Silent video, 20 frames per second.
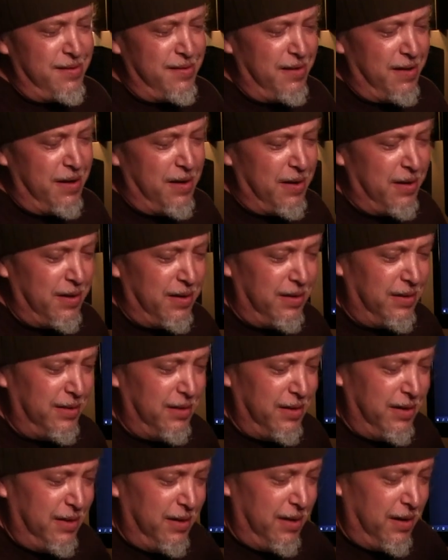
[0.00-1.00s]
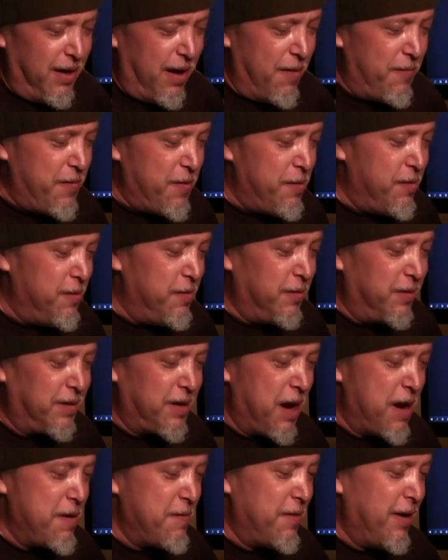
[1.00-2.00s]
I feel
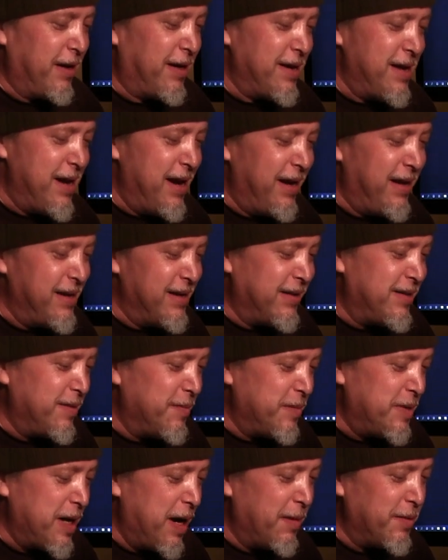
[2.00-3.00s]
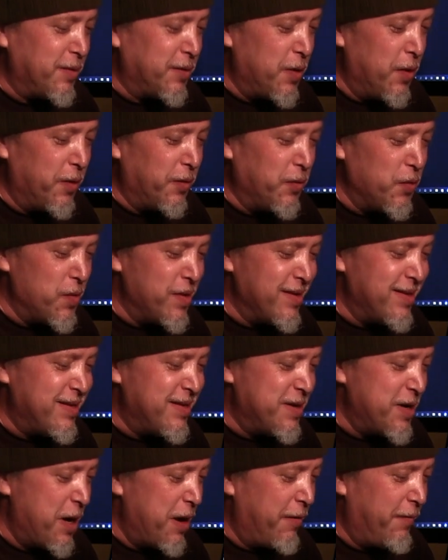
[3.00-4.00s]
kind of like an idiot sometimes going through this
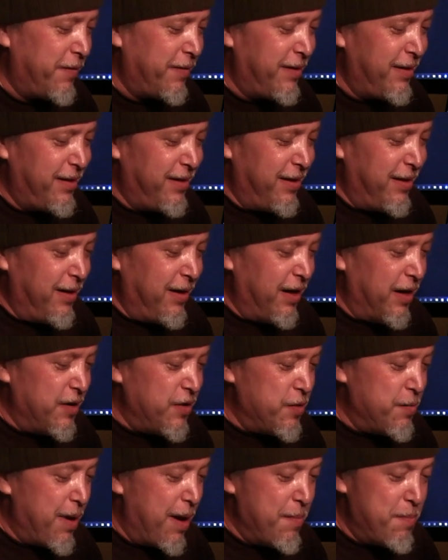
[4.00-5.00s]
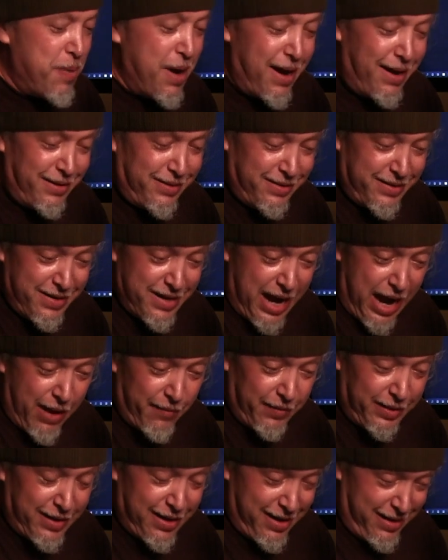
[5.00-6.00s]
stuff and do my best to
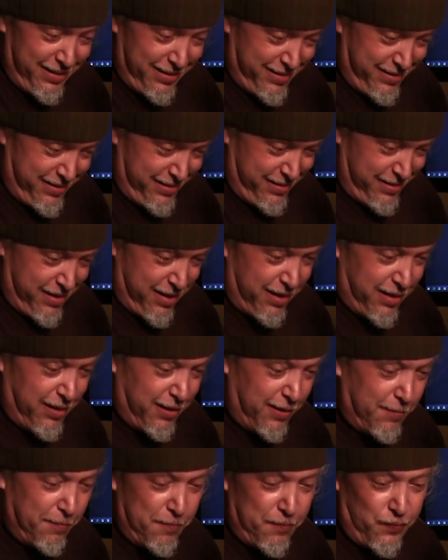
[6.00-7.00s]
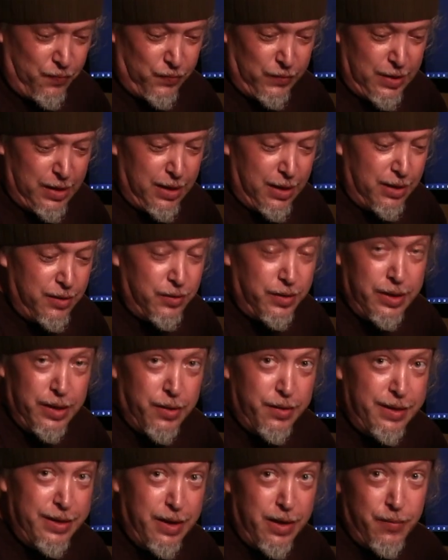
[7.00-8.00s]
navigate. You can
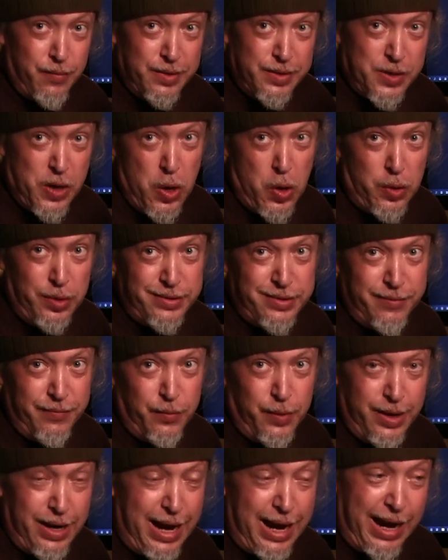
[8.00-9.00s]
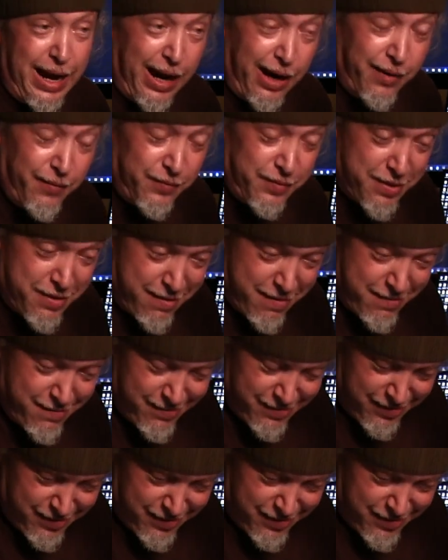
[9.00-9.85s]
hear the end result of what I have done